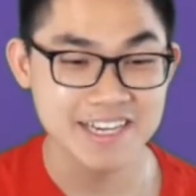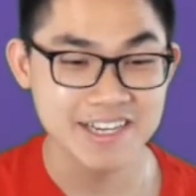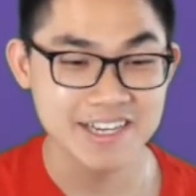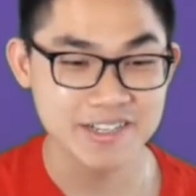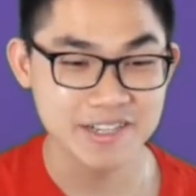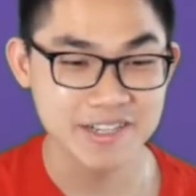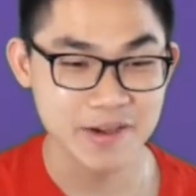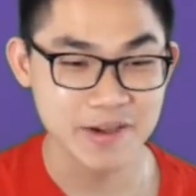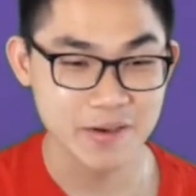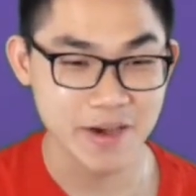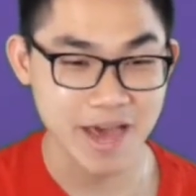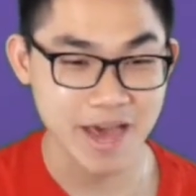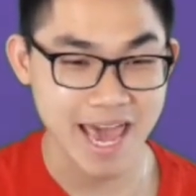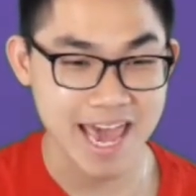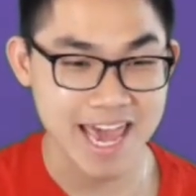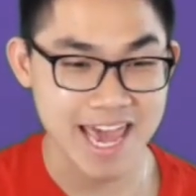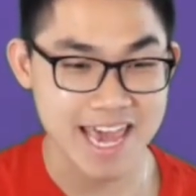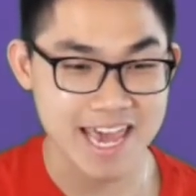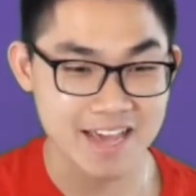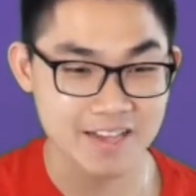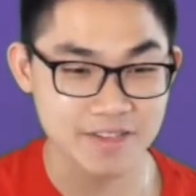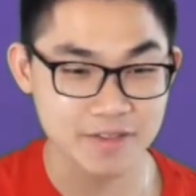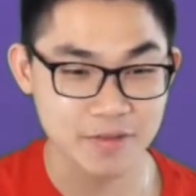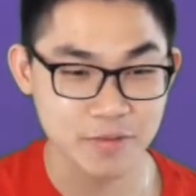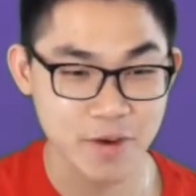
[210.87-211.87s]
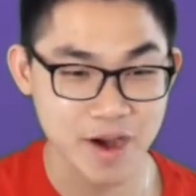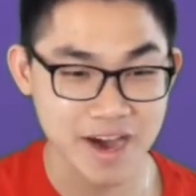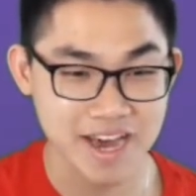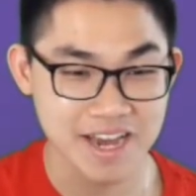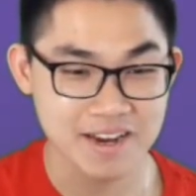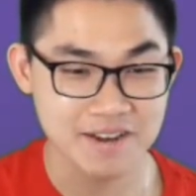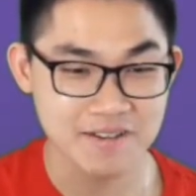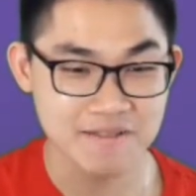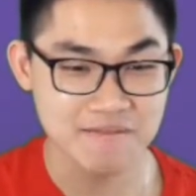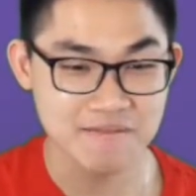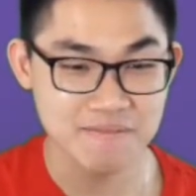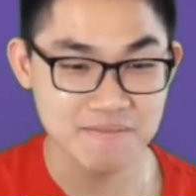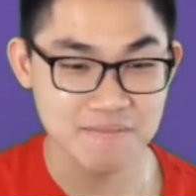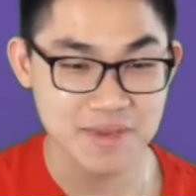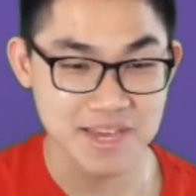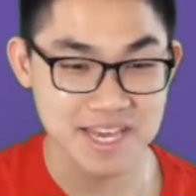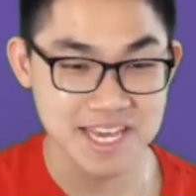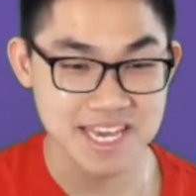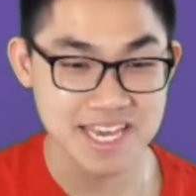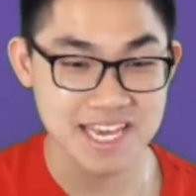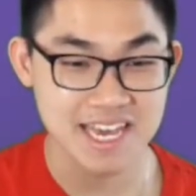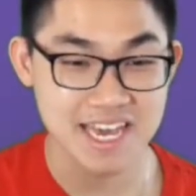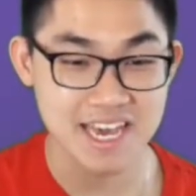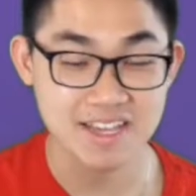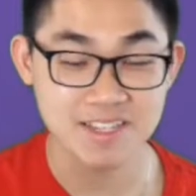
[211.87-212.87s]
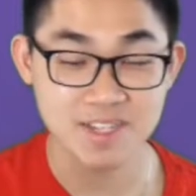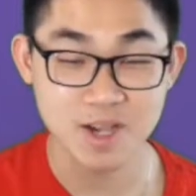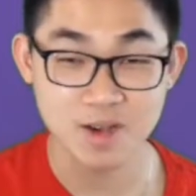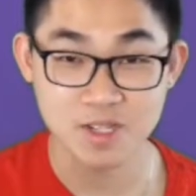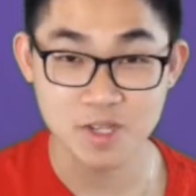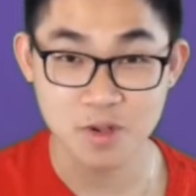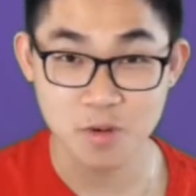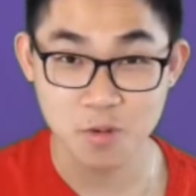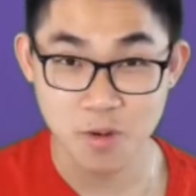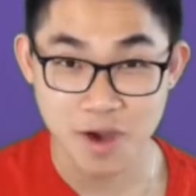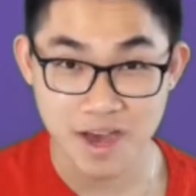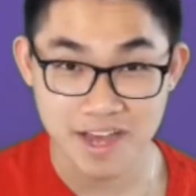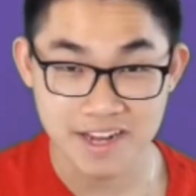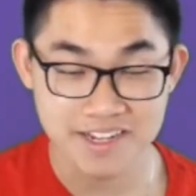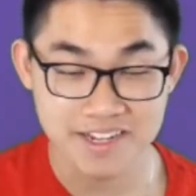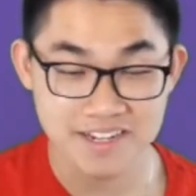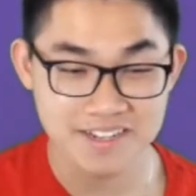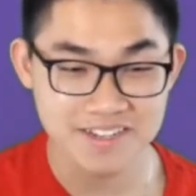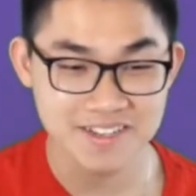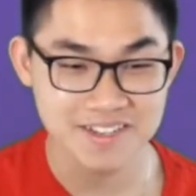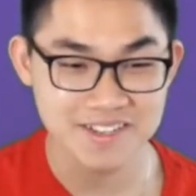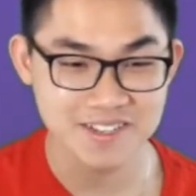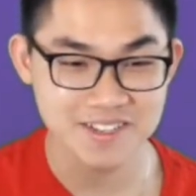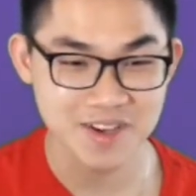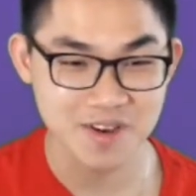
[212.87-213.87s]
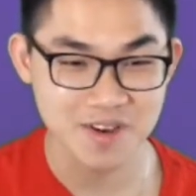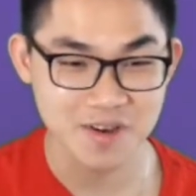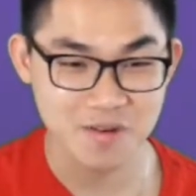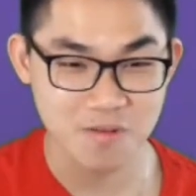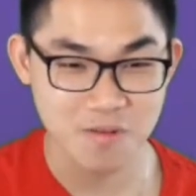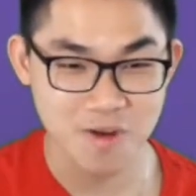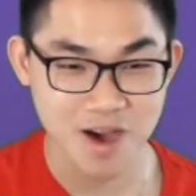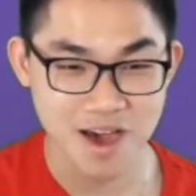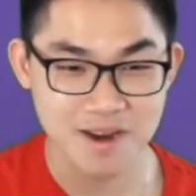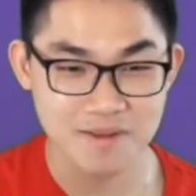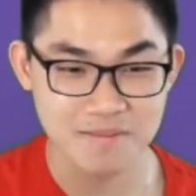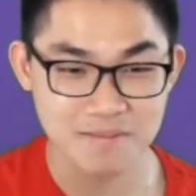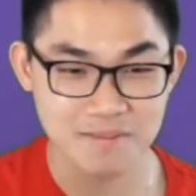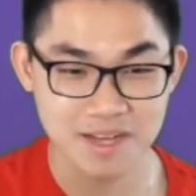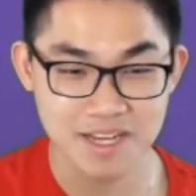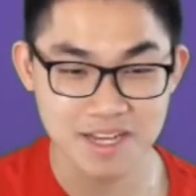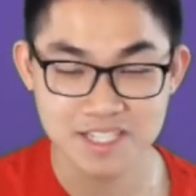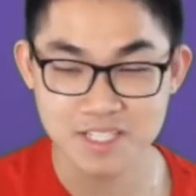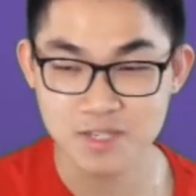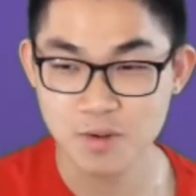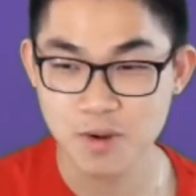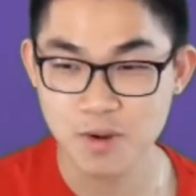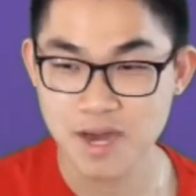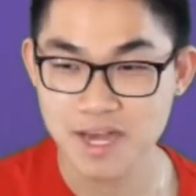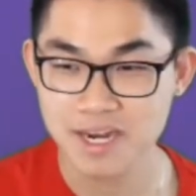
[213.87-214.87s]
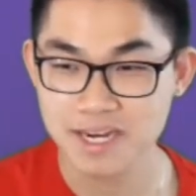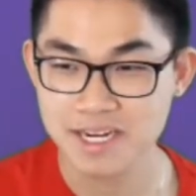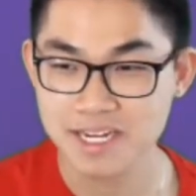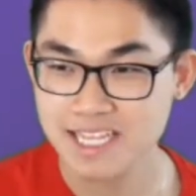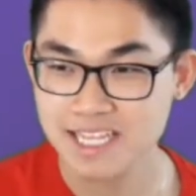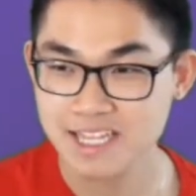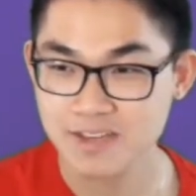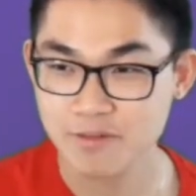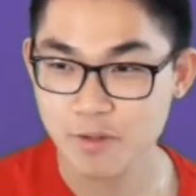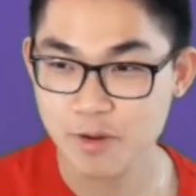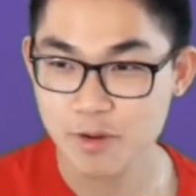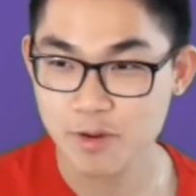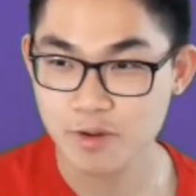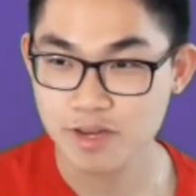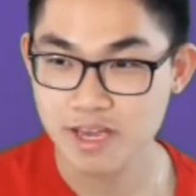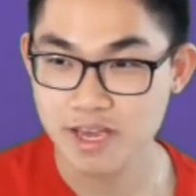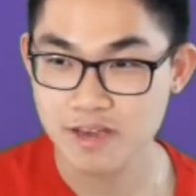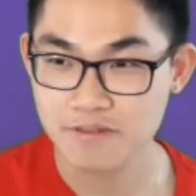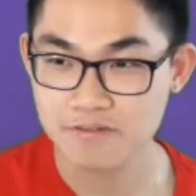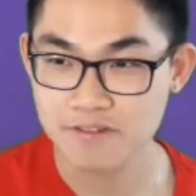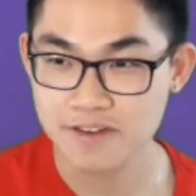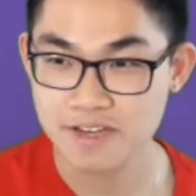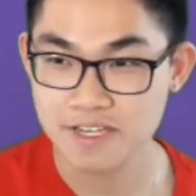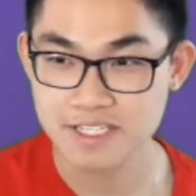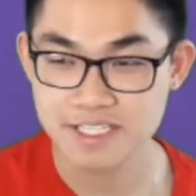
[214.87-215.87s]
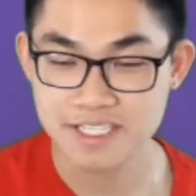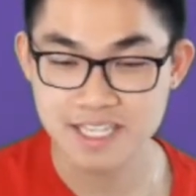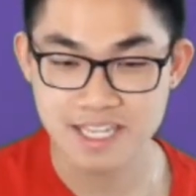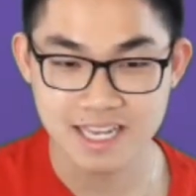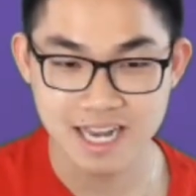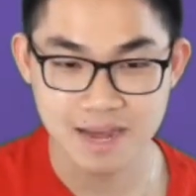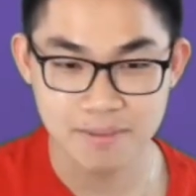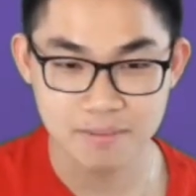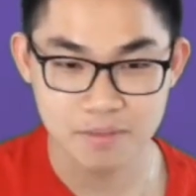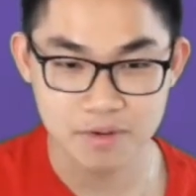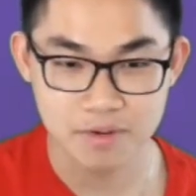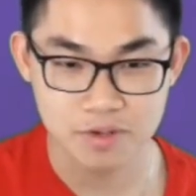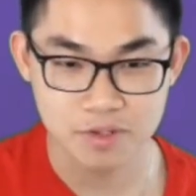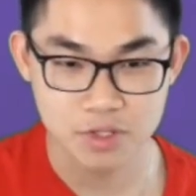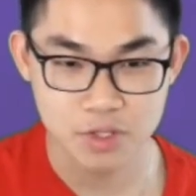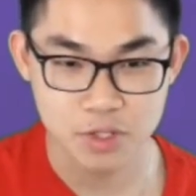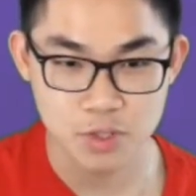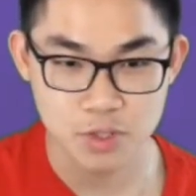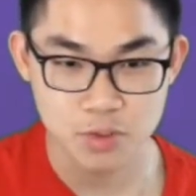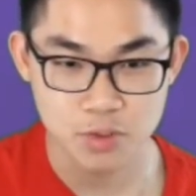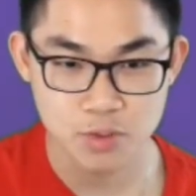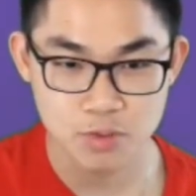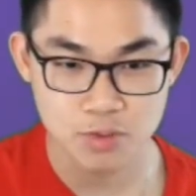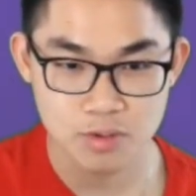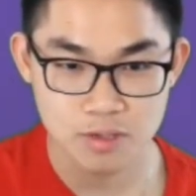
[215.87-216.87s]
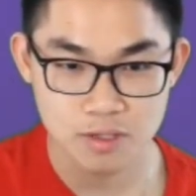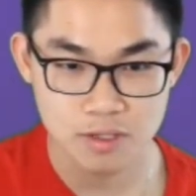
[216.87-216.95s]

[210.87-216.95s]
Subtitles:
So A is 1, B is also 1. So 1 plus 1 will give us the number 2.